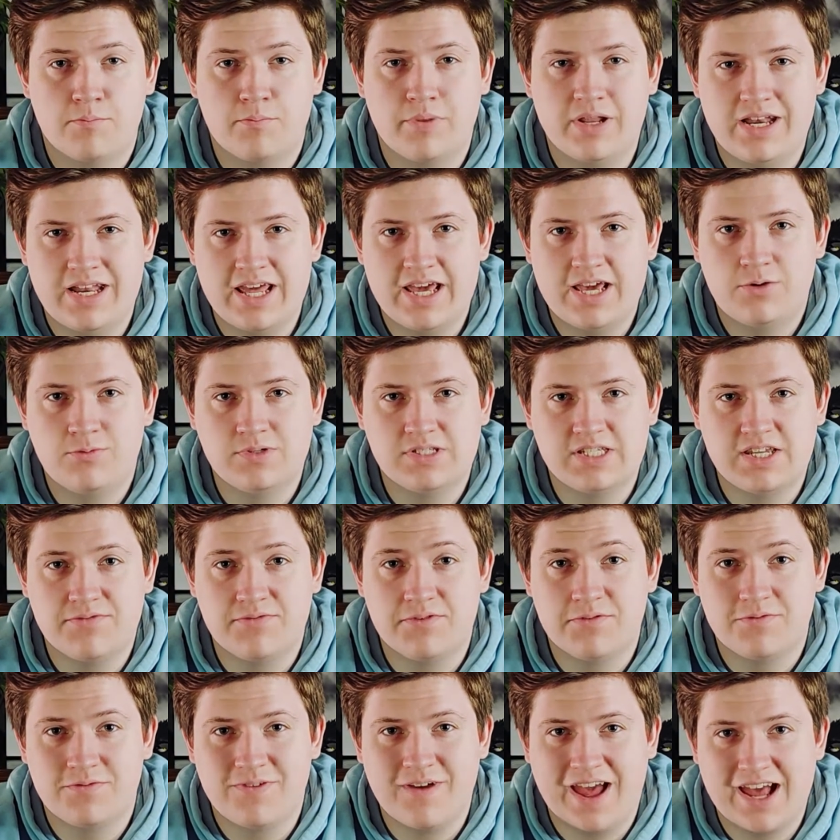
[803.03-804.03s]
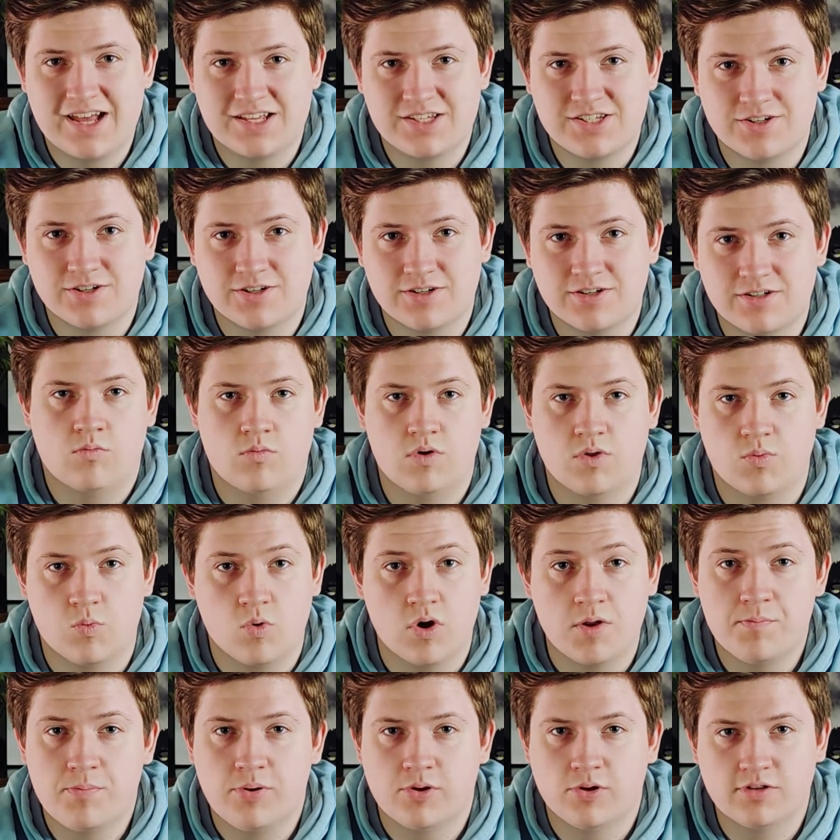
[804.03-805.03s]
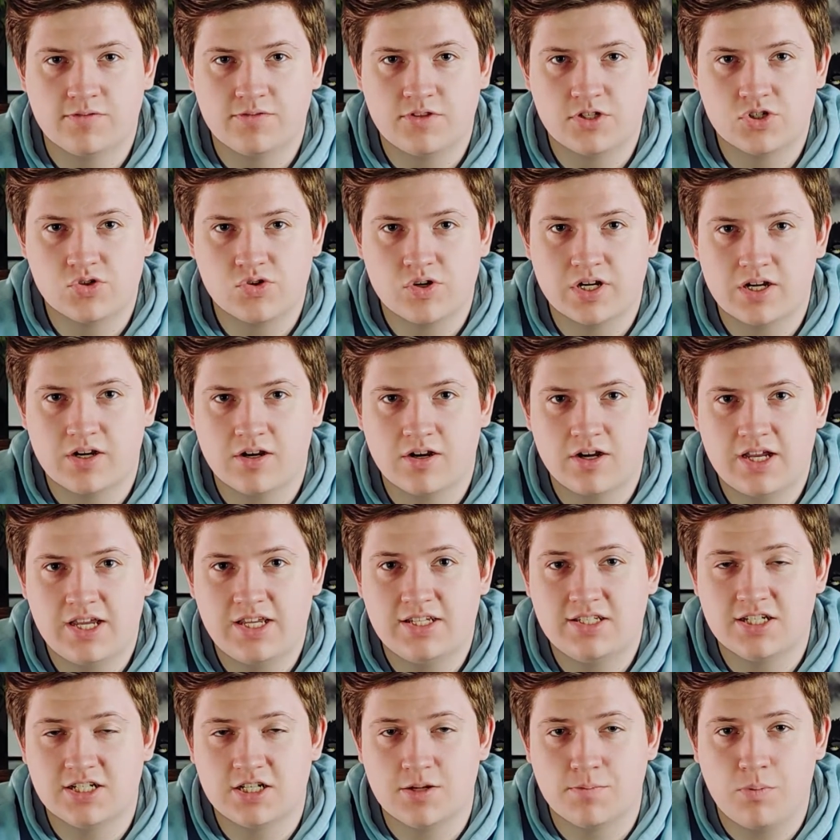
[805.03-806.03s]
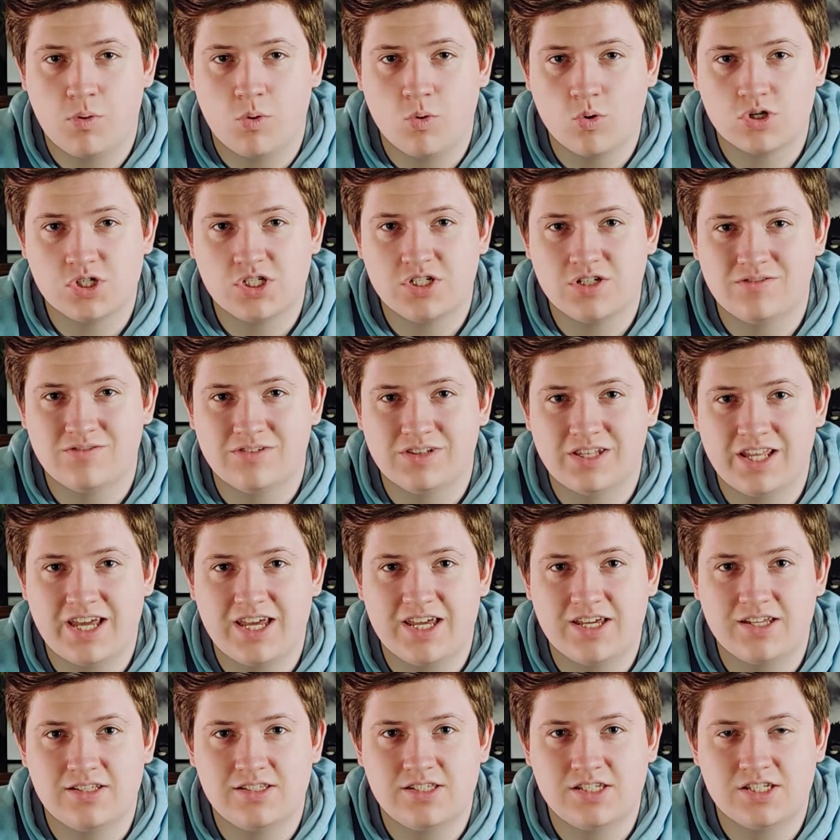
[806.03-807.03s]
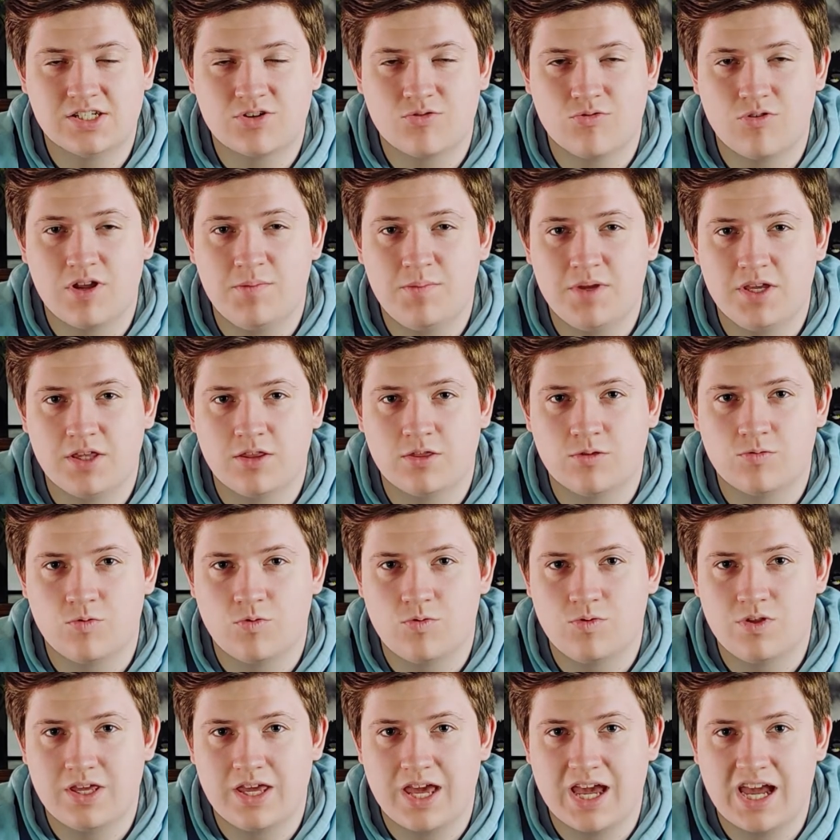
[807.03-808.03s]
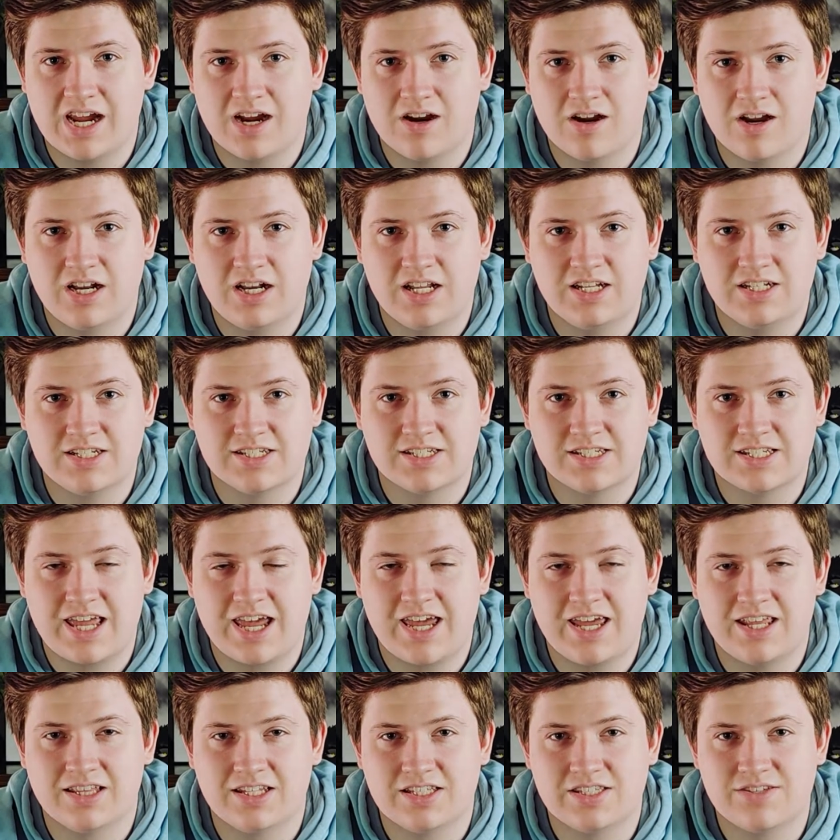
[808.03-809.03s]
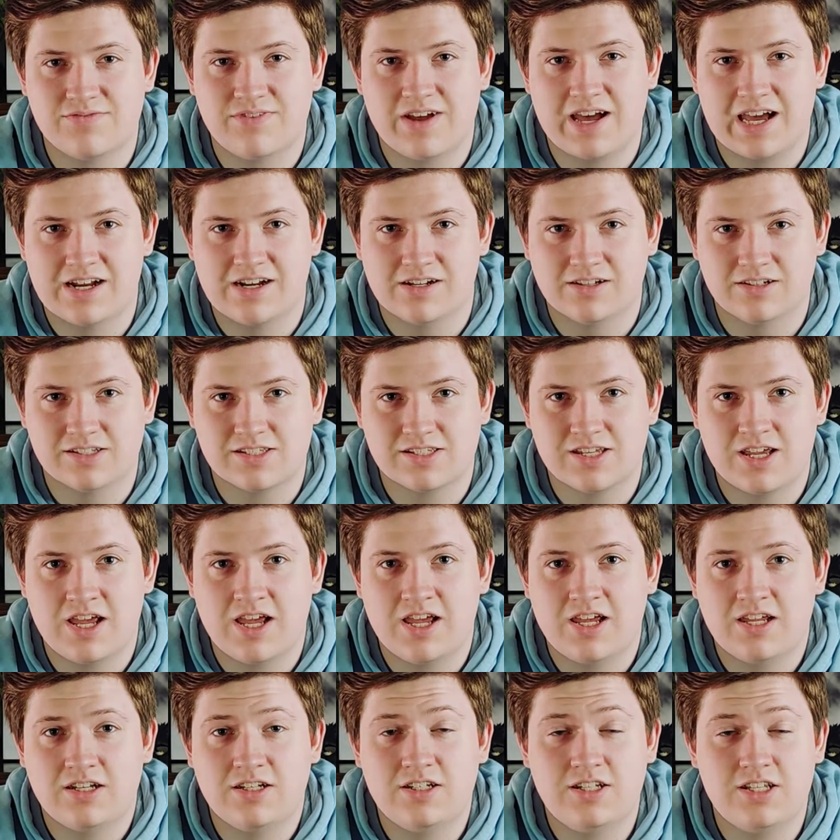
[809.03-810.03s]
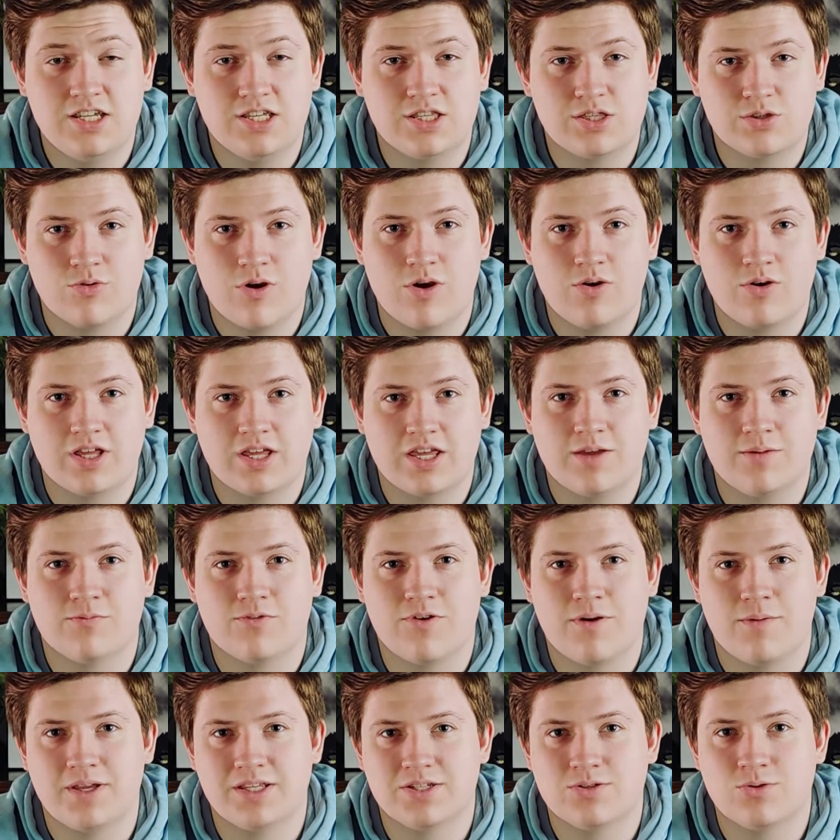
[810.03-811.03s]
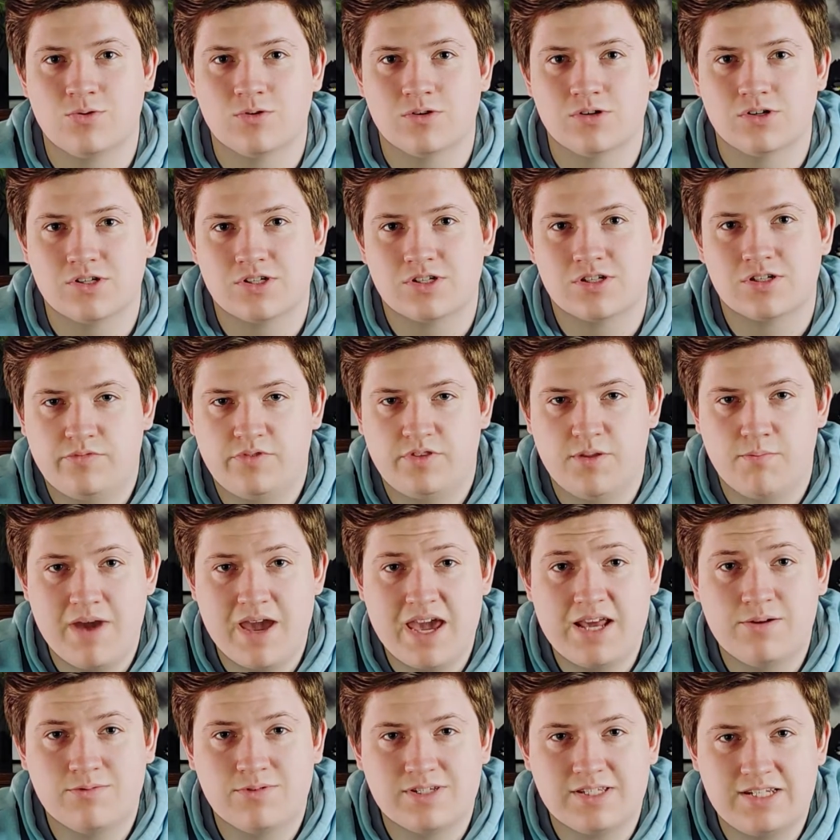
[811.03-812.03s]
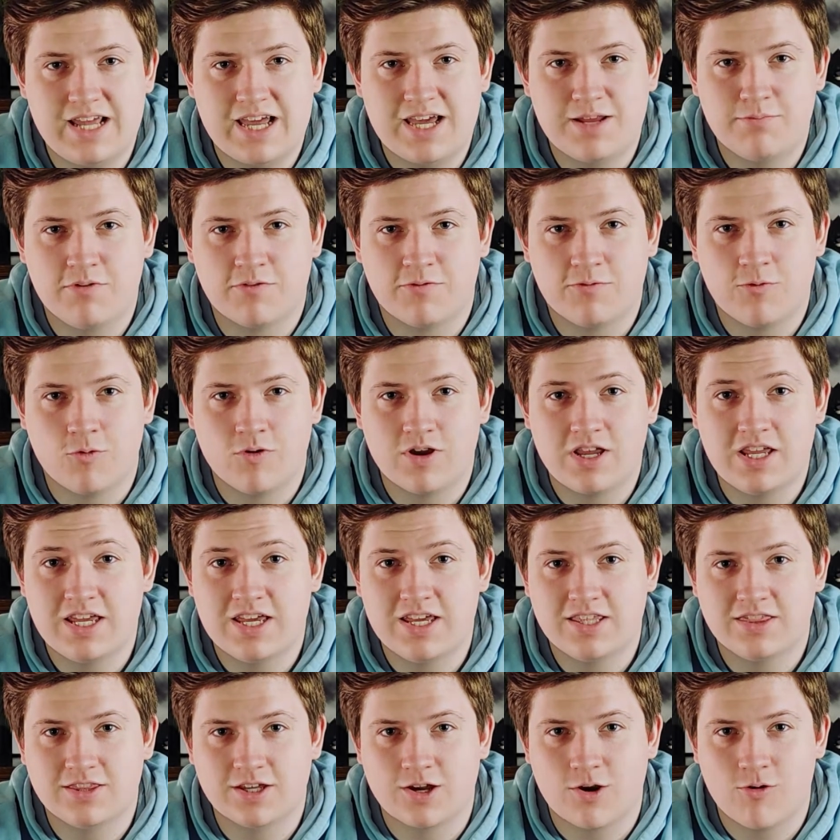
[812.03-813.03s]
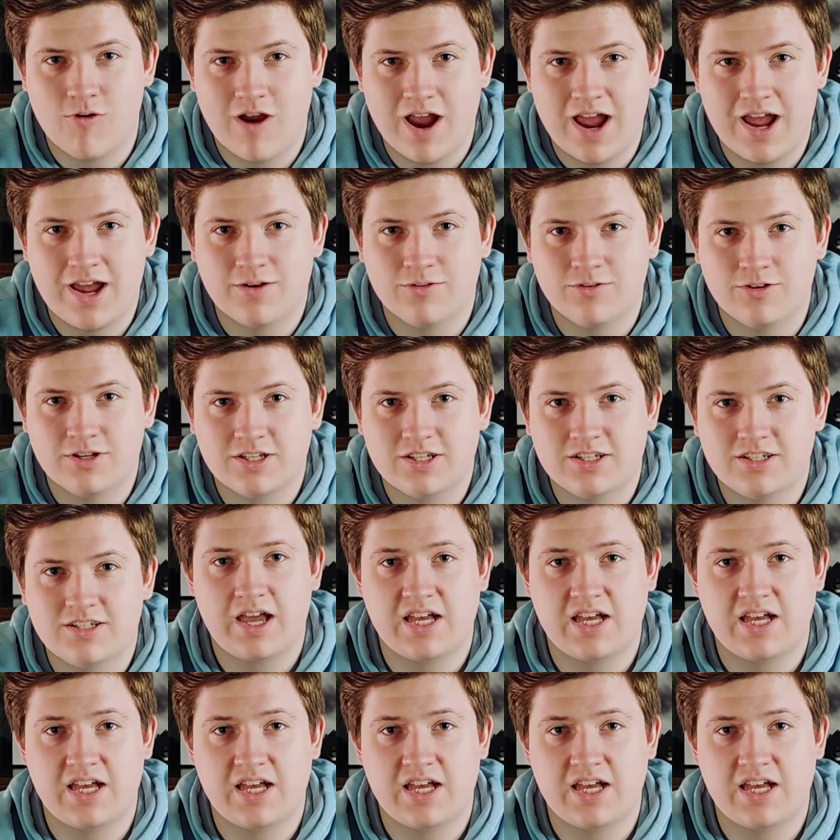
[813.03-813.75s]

But Ned was even faster. With one pull of the trigger, he sent a portion of lead screaming through the air and into Scanlon's vitals, dethroning him from his horse. The man was dead before he hit the ground.